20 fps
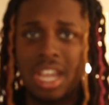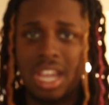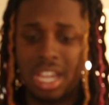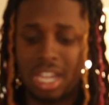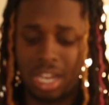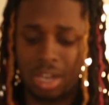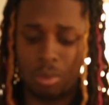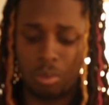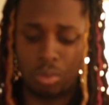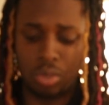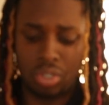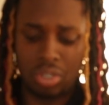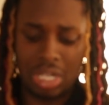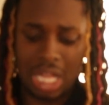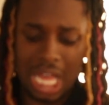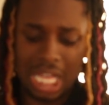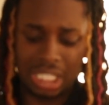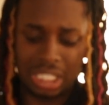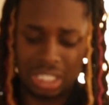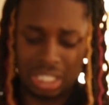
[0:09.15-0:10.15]
And would you
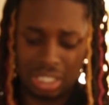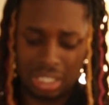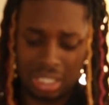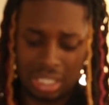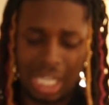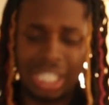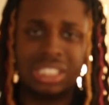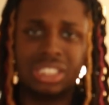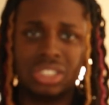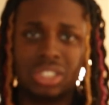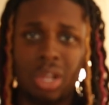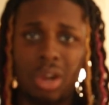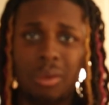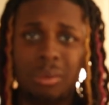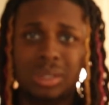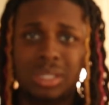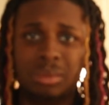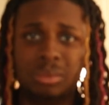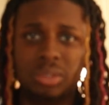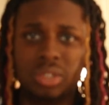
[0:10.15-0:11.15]
guys like to start off
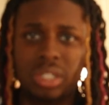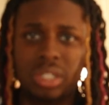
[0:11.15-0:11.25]
with some